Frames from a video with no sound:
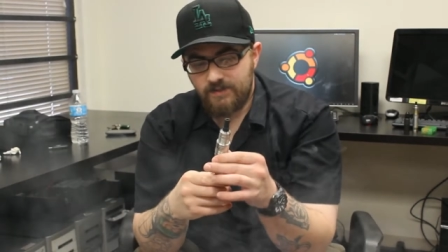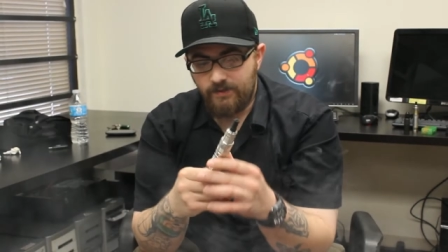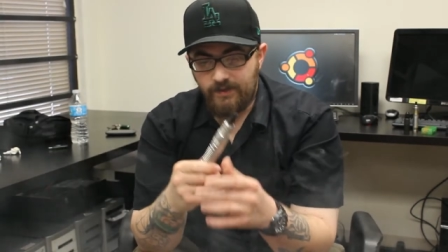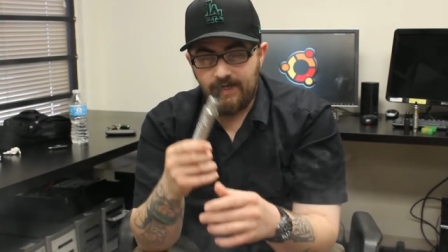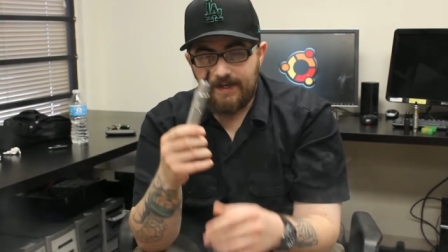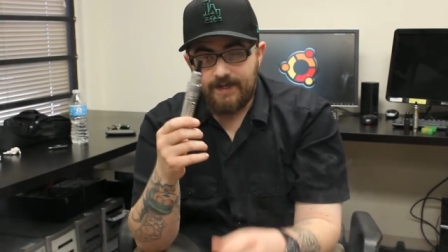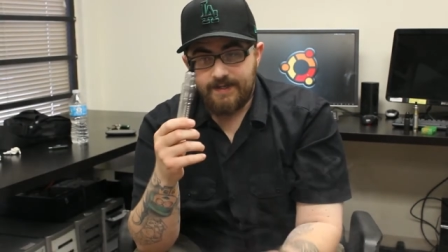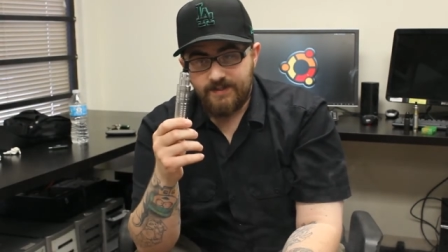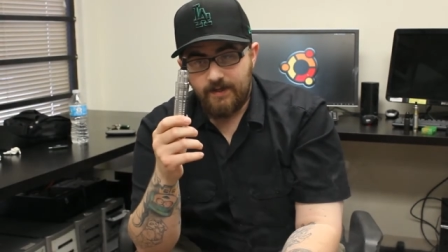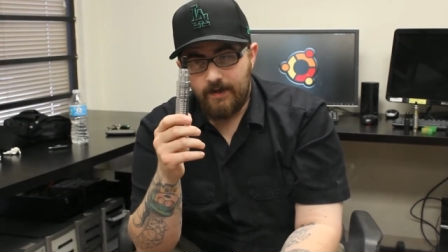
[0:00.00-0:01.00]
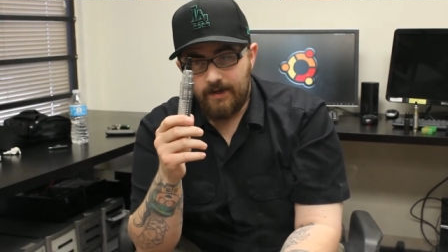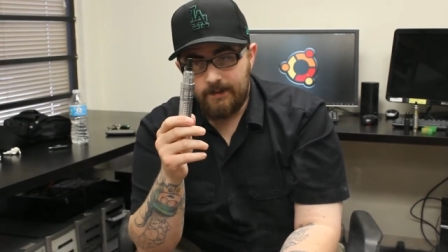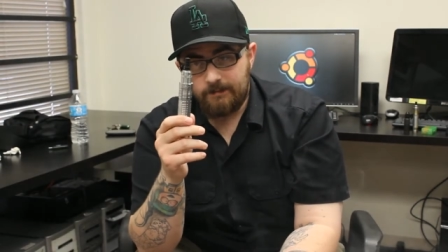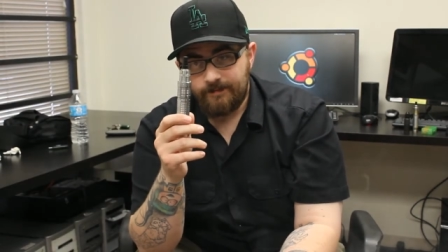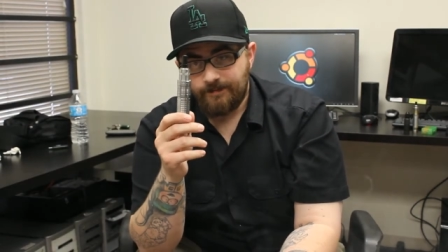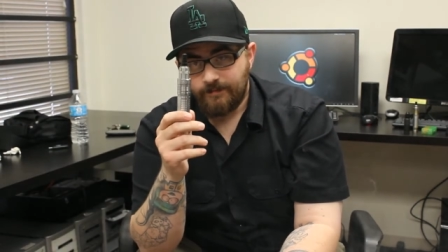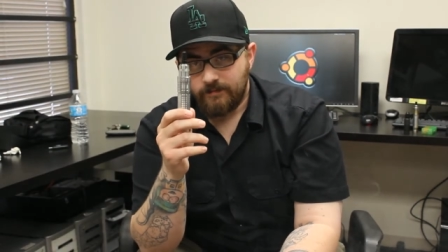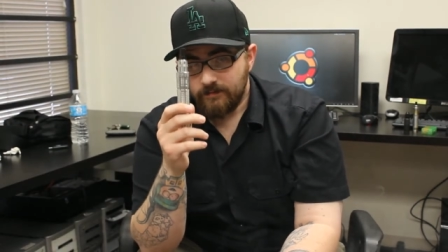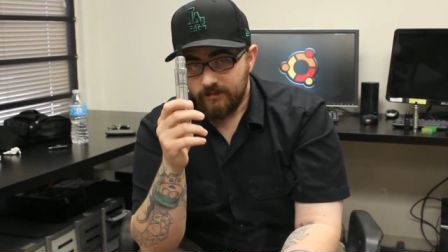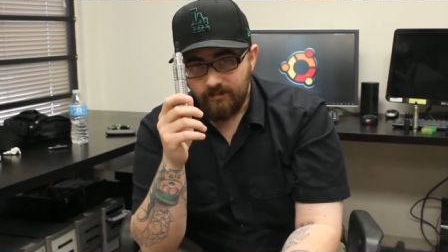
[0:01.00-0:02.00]
So yeah guys, um,
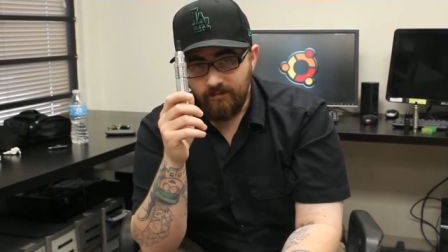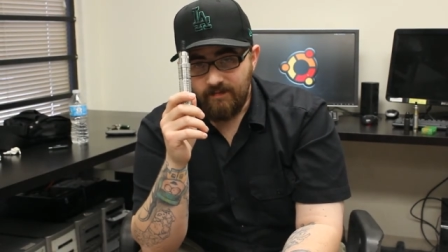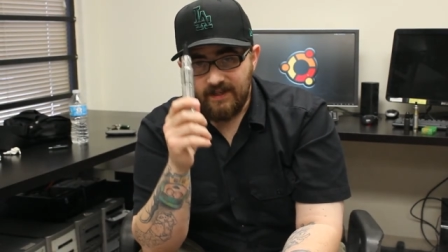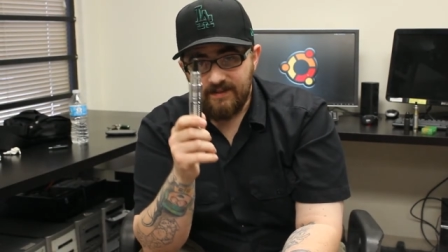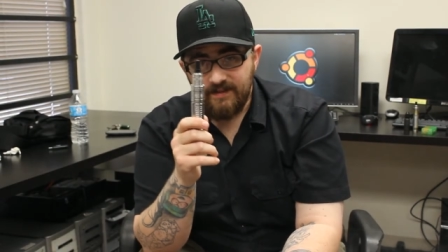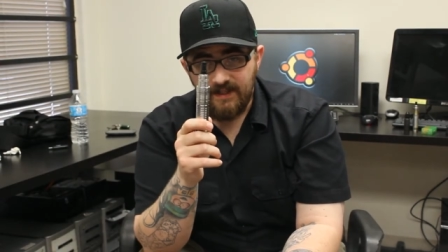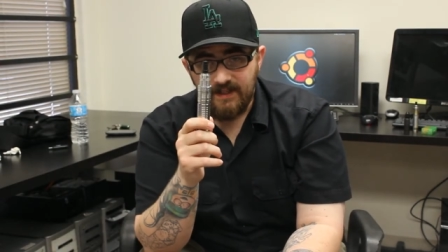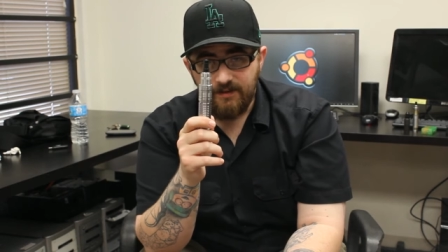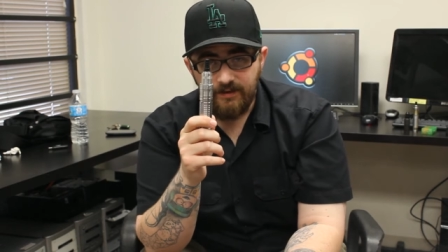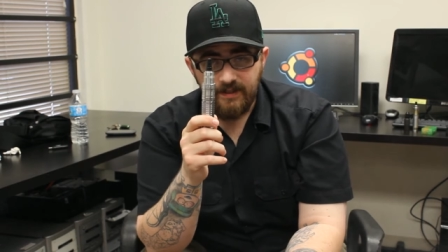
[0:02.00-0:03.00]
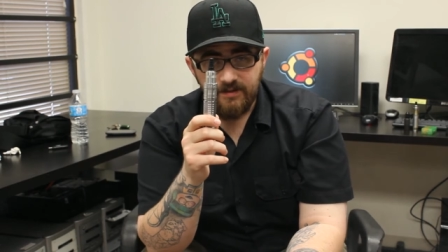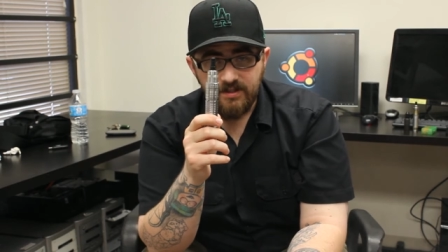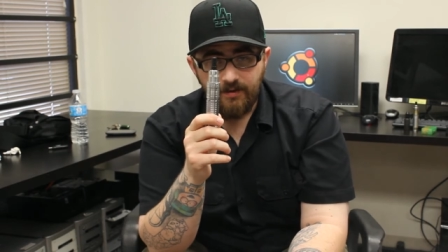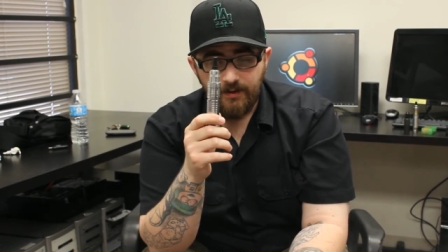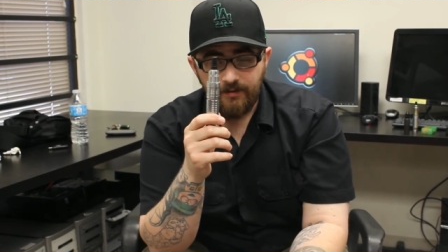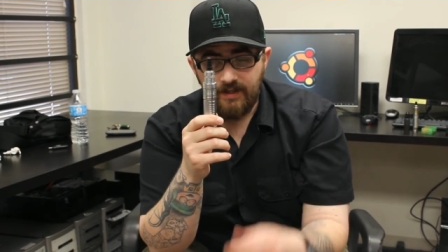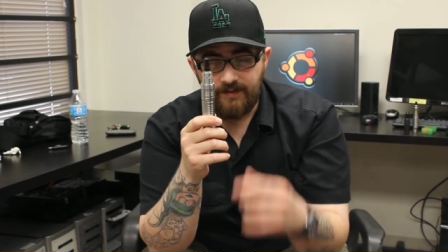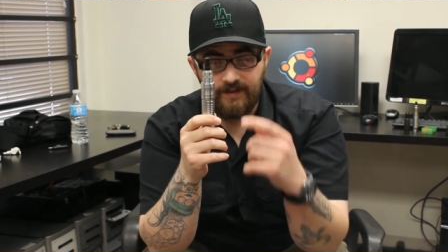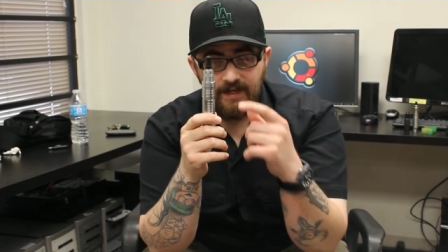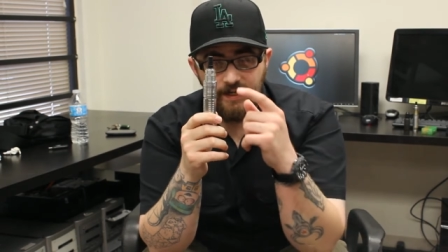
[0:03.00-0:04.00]
the Helios clone,
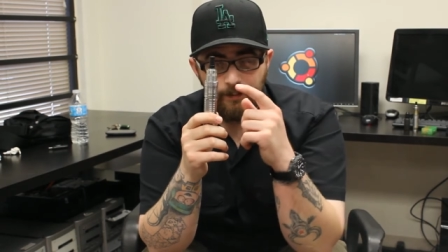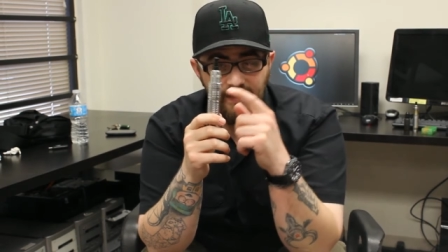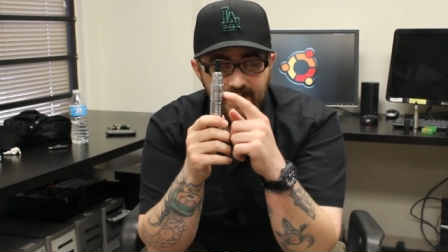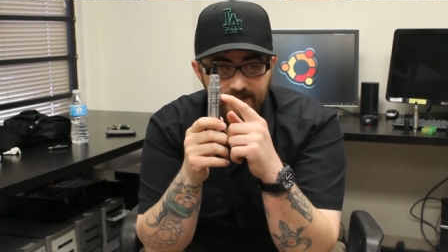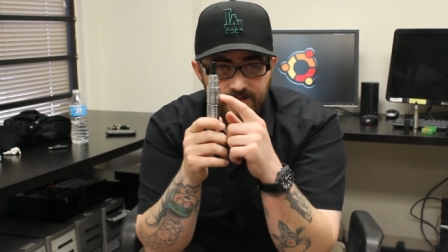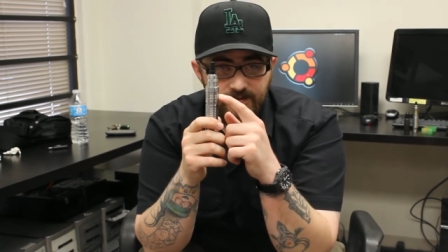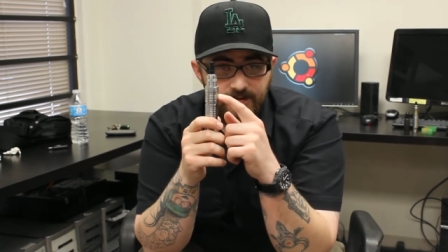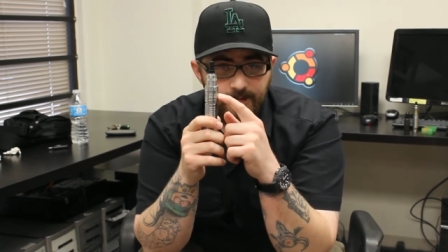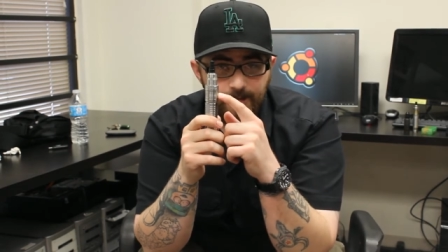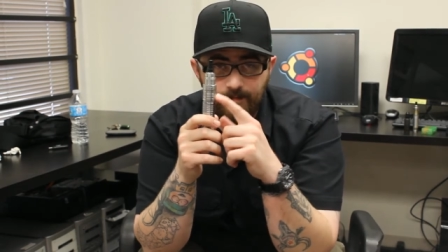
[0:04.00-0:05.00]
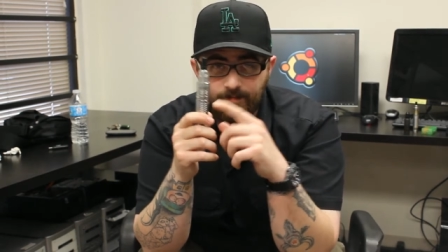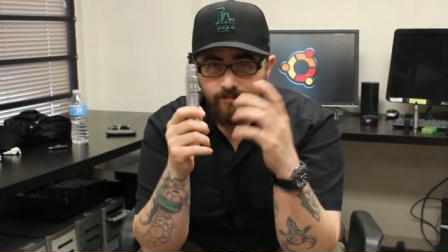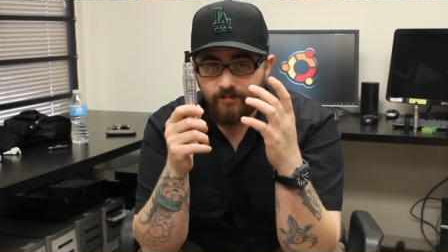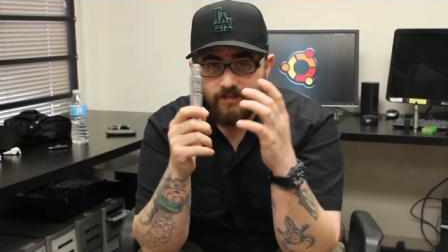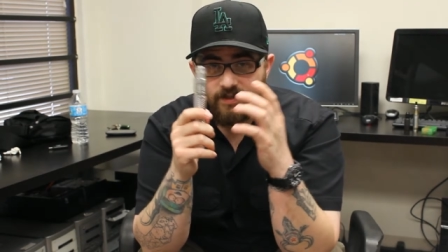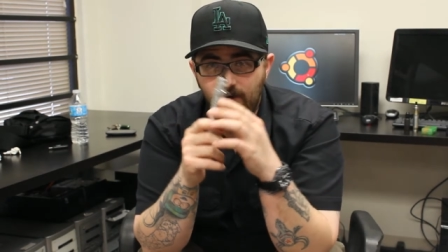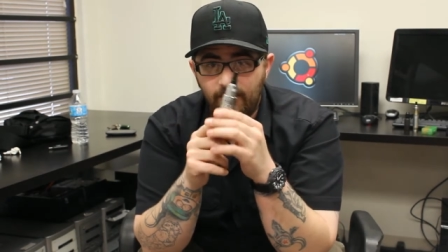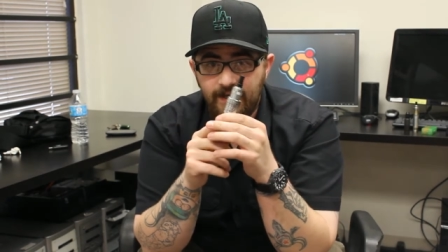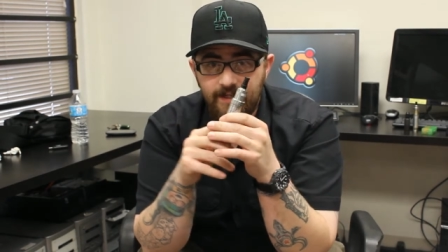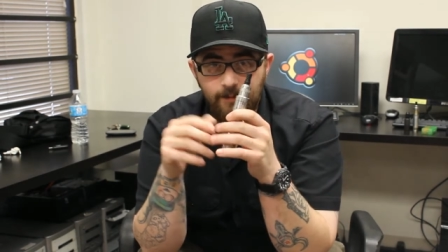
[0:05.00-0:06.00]
if you got a Panzer,
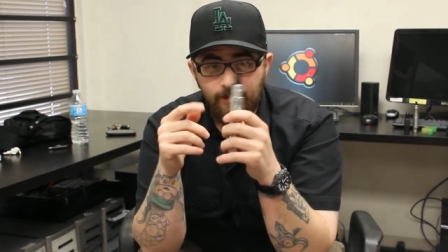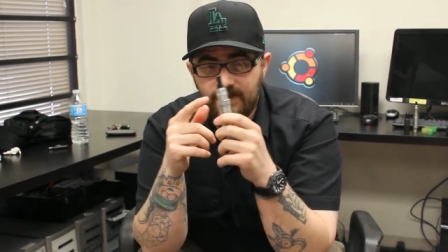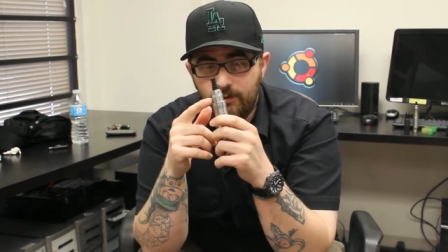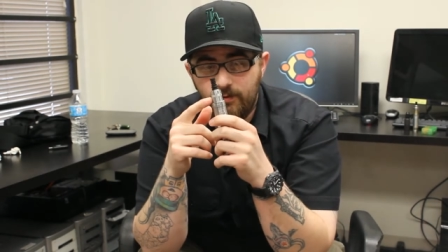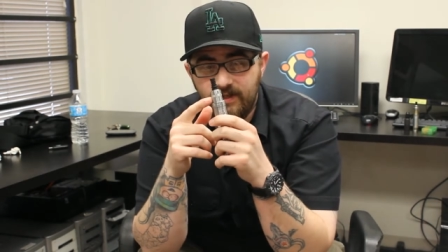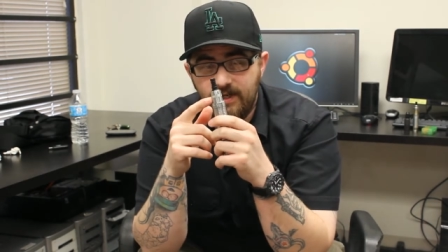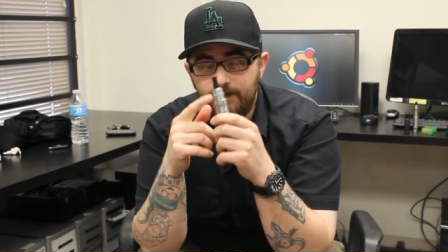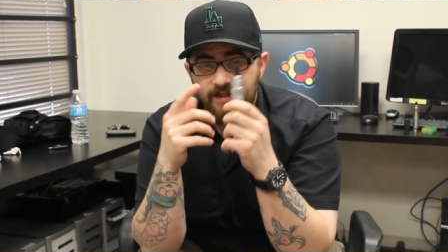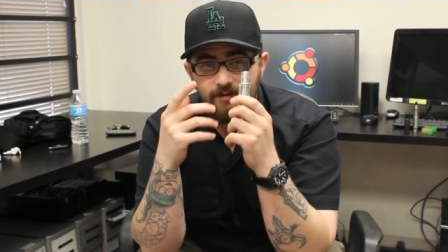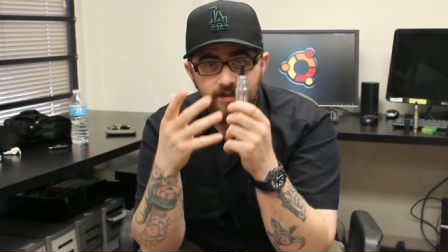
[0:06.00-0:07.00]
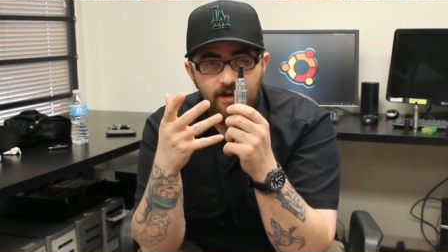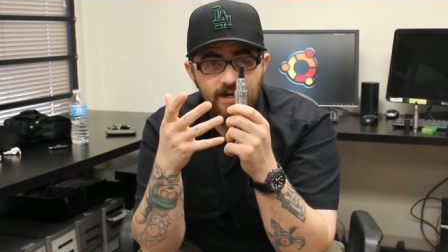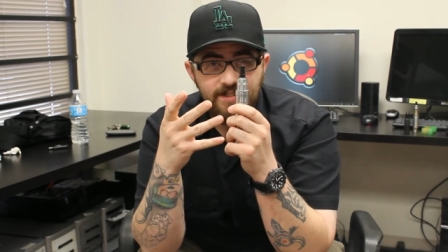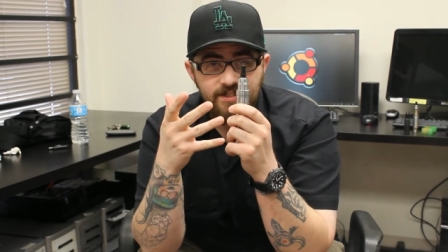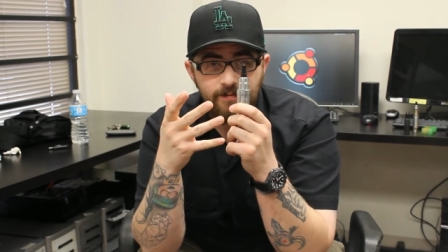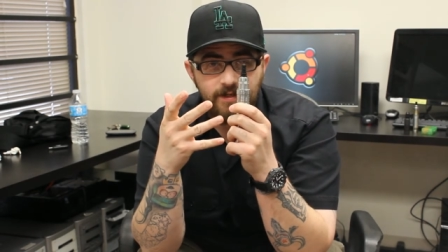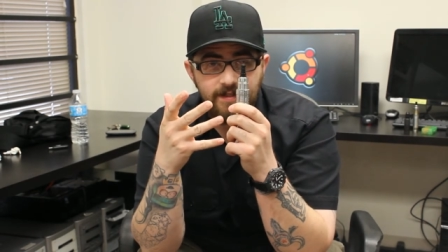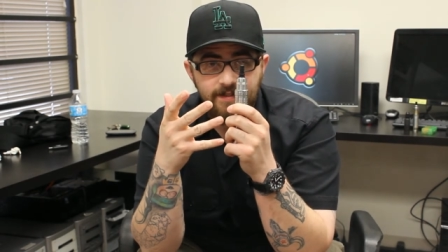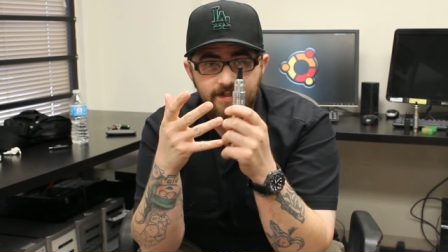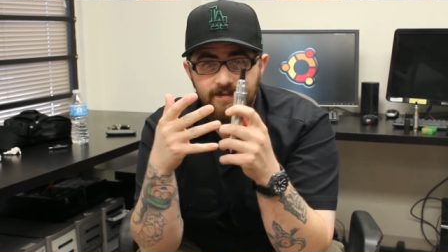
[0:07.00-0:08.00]
go ahead and pick one up. They look awesome
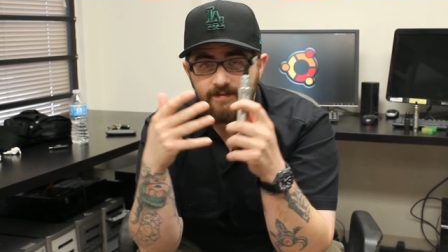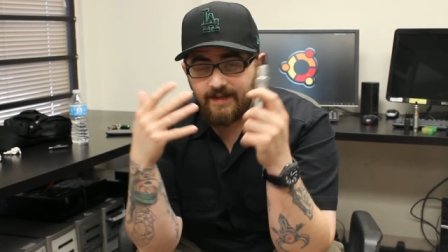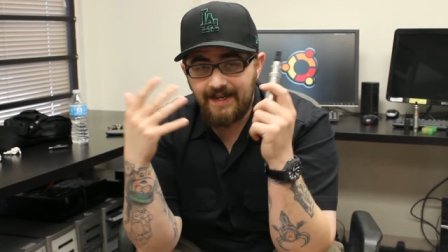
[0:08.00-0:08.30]
on there.